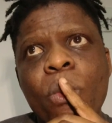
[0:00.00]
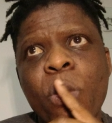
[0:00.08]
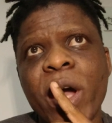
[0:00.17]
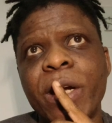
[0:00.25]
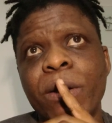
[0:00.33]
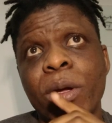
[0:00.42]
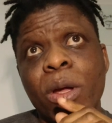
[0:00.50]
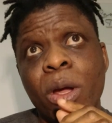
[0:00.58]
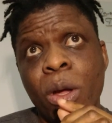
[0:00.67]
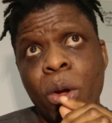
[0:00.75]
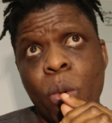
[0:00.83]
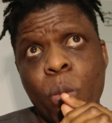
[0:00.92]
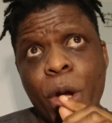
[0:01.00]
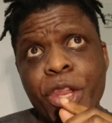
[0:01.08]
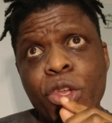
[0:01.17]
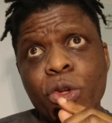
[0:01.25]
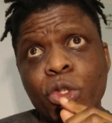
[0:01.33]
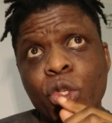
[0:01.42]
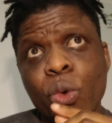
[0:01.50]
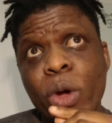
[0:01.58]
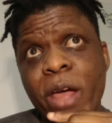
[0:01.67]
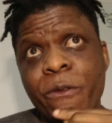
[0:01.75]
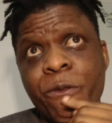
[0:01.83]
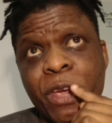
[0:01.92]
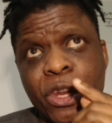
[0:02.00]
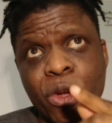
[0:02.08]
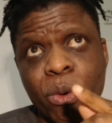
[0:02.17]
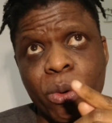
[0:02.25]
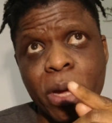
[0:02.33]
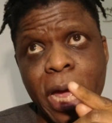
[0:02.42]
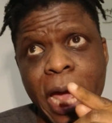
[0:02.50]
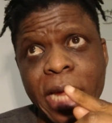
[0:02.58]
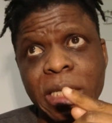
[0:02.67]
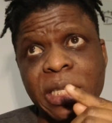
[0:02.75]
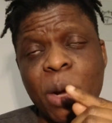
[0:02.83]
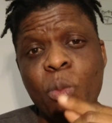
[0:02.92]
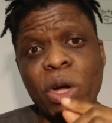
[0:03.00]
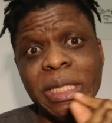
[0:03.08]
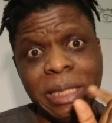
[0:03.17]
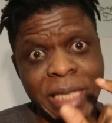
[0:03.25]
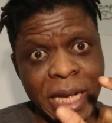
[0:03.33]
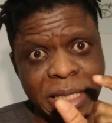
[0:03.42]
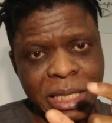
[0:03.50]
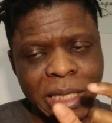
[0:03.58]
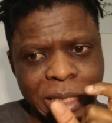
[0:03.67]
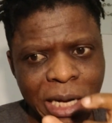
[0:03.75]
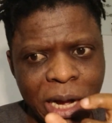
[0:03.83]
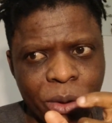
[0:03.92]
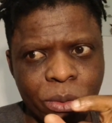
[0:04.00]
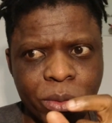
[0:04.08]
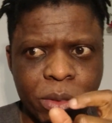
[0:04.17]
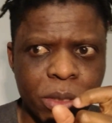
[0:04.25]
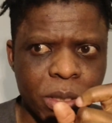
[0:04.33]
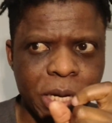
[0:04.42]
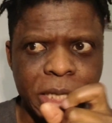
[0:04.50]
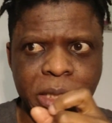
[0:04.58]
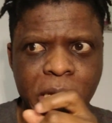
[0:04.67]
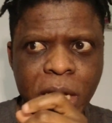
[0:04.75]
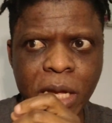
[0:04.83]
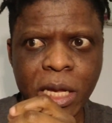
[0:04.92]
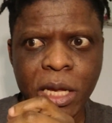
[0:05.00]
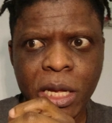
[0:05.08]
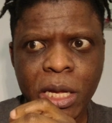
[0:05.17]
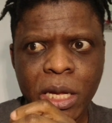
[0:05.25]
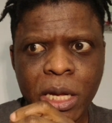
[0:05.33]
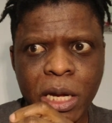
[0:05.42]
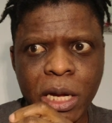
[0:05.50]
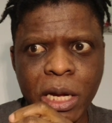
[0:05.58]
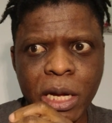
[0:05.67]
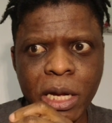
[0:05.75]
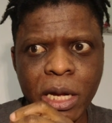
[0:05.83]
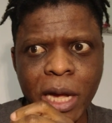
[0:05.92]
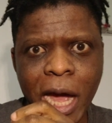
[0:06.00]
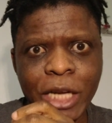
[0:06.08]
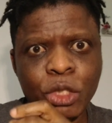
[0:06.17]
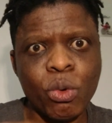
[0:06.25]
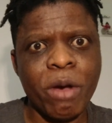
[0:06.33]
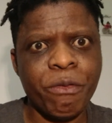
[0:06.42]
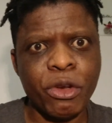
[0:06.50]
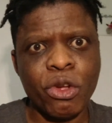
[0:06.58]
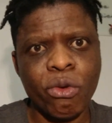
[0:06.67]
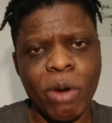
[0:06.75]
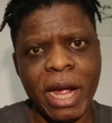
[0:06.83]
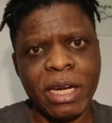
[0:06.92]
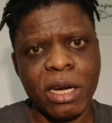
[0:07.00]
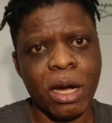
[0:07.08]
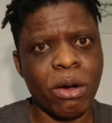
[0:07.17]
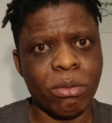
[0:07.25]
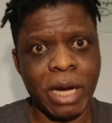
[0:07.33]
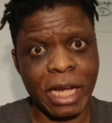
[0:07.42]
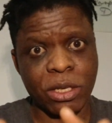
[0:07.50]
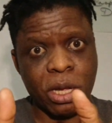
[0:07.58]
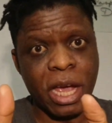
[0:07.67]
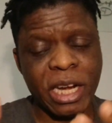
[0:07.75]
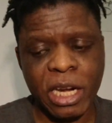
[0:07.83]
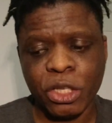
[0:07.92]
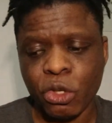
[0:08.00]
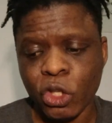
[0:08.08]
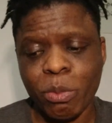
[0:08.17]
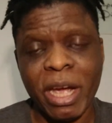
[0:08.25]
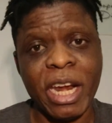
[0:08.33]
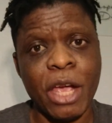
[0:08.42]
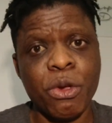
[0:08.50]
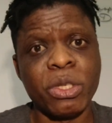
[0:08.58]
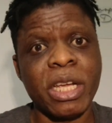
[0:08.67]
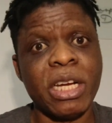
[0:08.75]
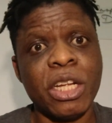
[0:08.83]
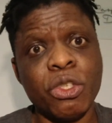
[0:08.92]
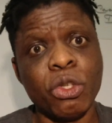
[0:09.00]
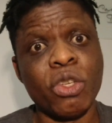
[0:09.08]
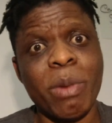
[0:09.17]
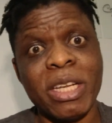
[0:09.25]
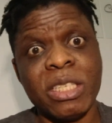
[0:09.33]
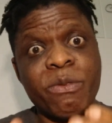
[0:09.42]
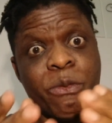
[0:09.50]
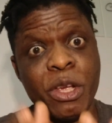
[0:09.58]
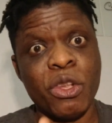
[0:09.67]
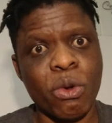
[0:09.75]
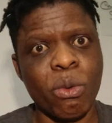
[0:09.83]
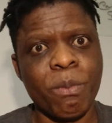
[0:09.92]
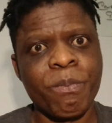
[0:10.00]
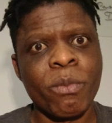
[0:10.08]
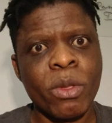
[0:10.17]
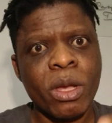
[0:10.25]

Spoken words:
One, when you do a video and someone takes it down, let's say I do a video right now, like Headless YouTuber, and I use Headless YouTuber's video